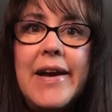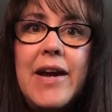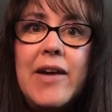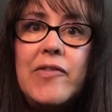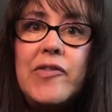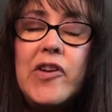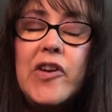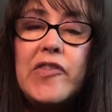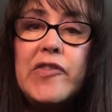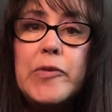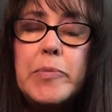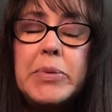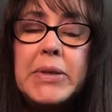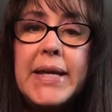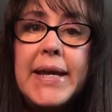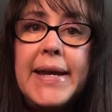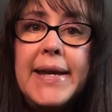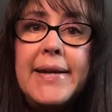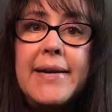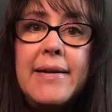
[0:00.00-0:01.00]
Have you ever
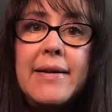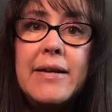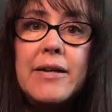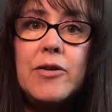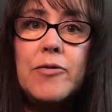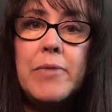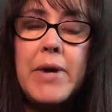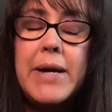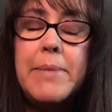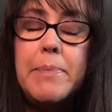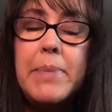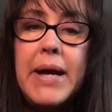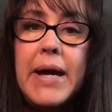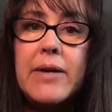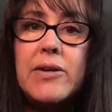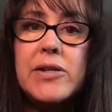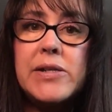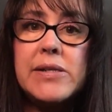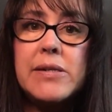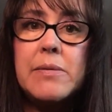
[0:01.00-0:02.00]
played in a
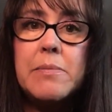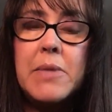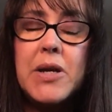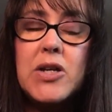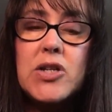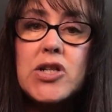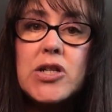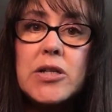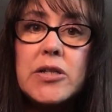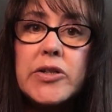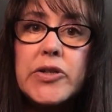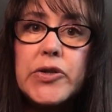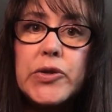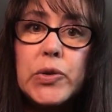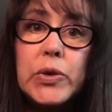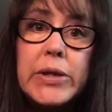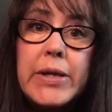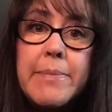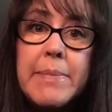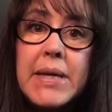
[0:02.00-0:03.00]
Wright-Patterson Mahjong
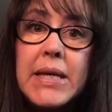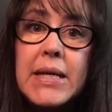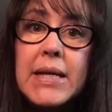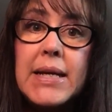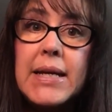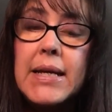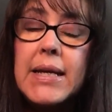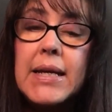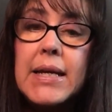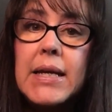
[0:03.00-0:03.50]
tournament?